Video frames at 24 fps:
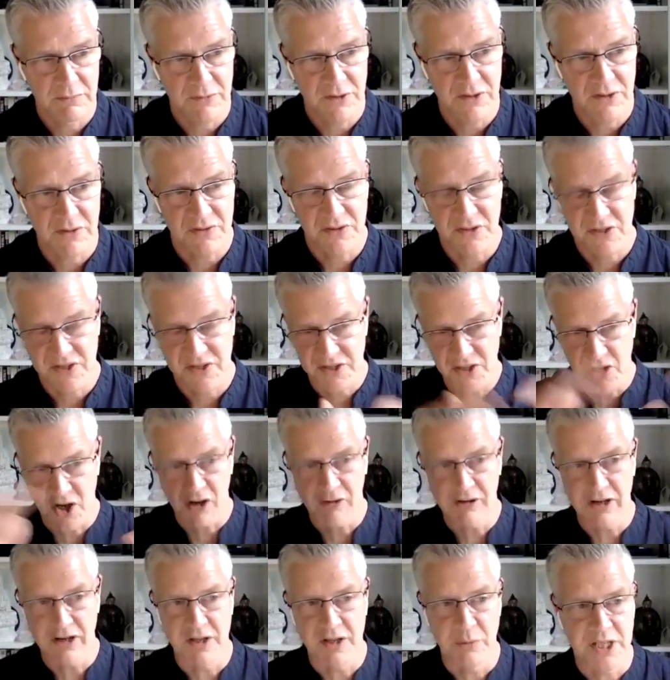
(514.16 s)
the
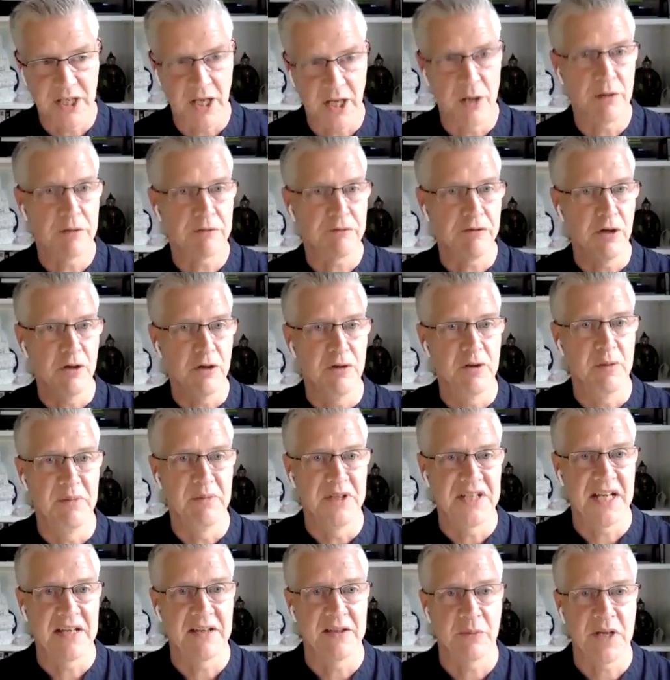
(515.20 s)
scenario that we go through, the
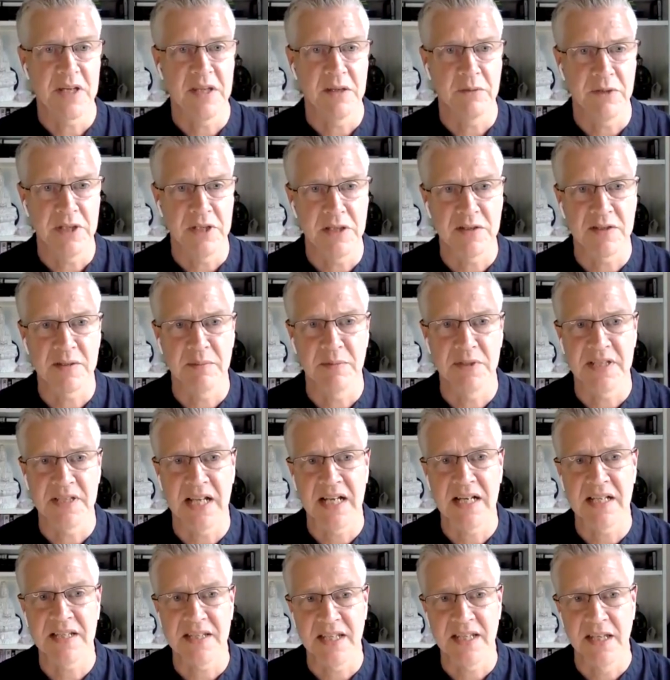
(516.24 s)
way that we use the
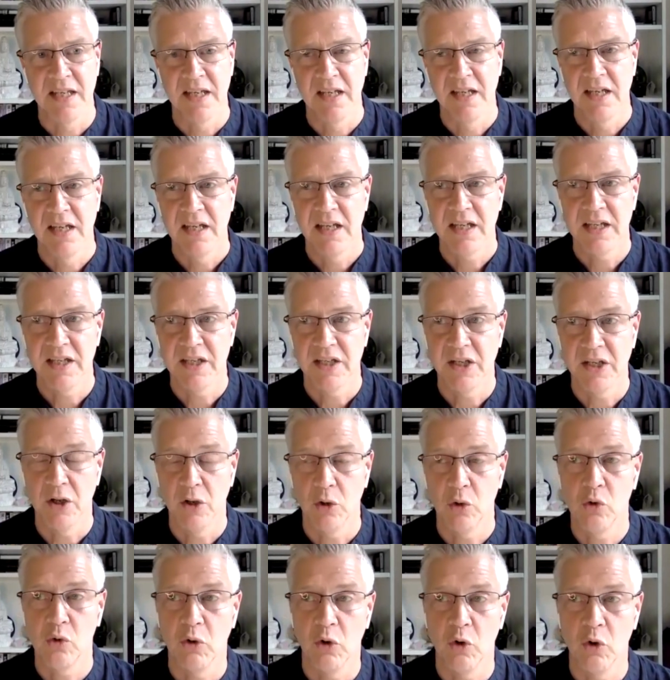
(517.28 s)
modality,
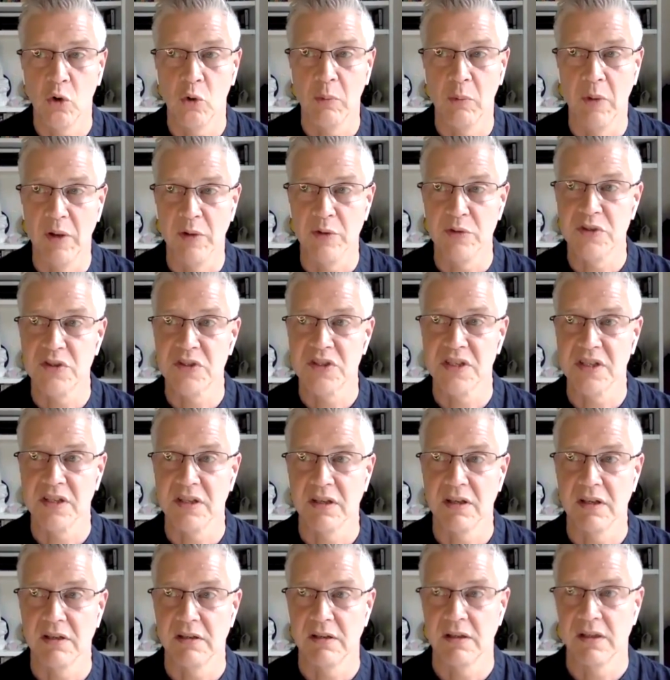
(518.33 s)
almost
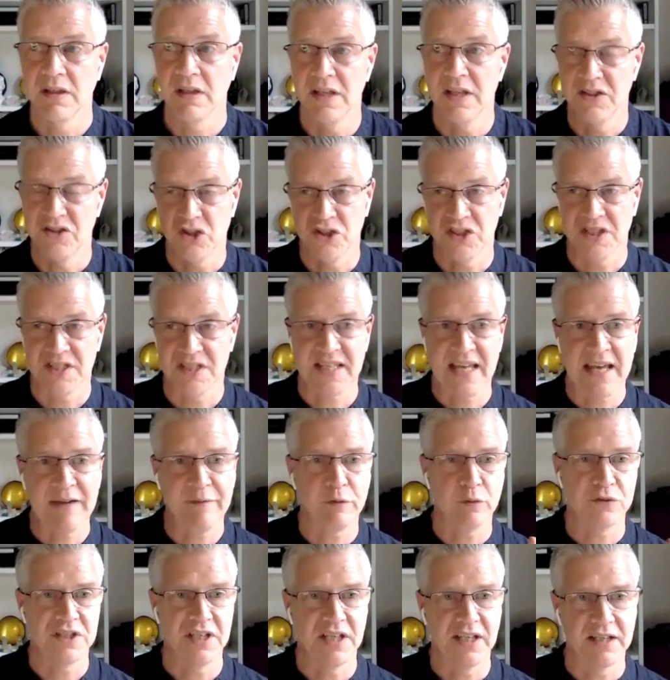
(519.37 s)
is just
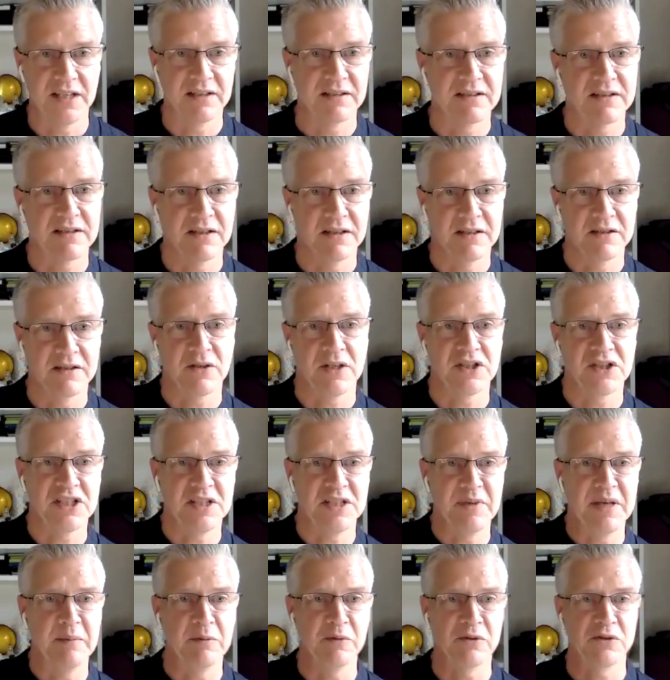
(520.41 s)
scaffolding to
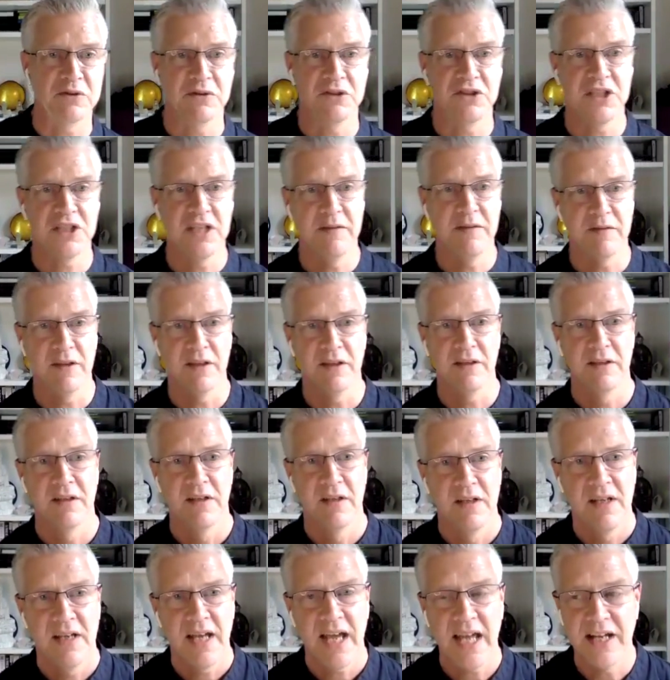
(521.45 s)
actually be able to achieve the
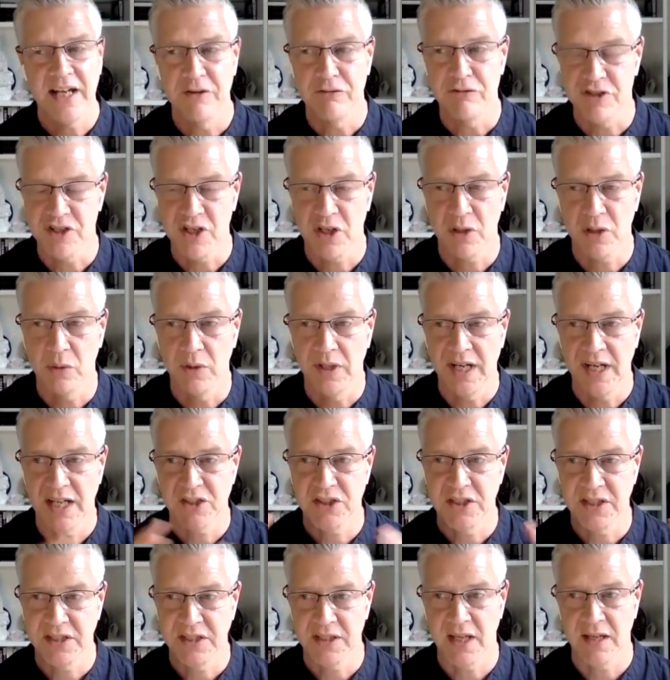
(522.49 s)
end result. And
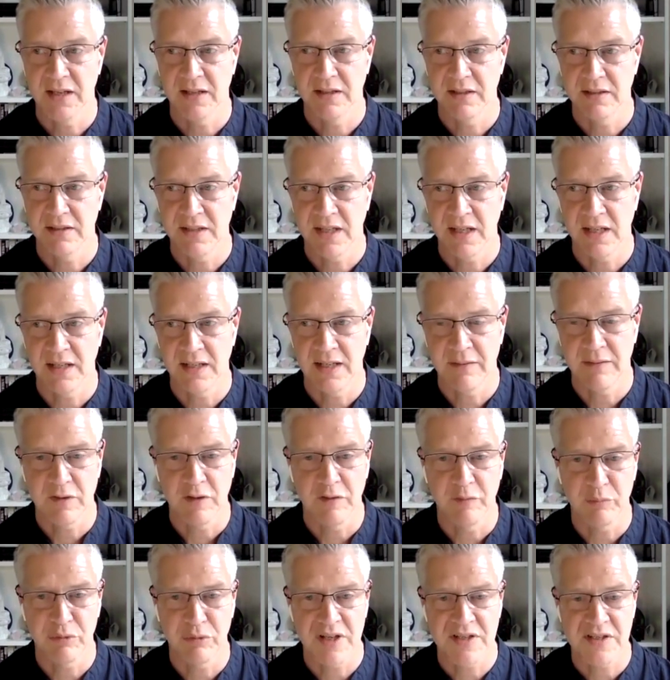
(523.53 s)
actually that level
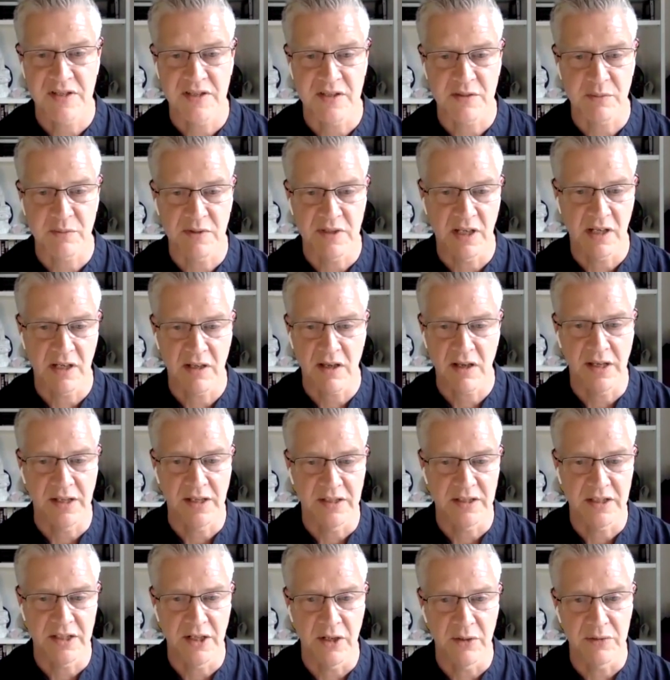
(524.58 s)
of presence with the
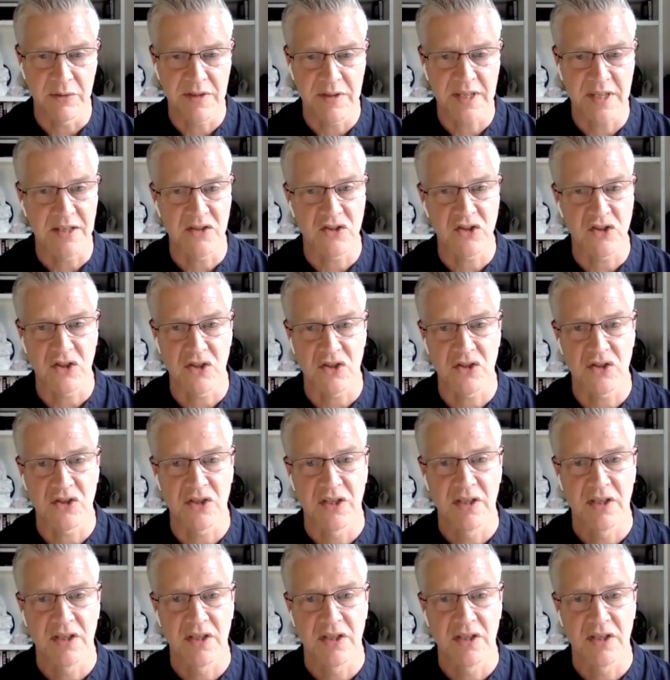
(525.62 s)
client, things just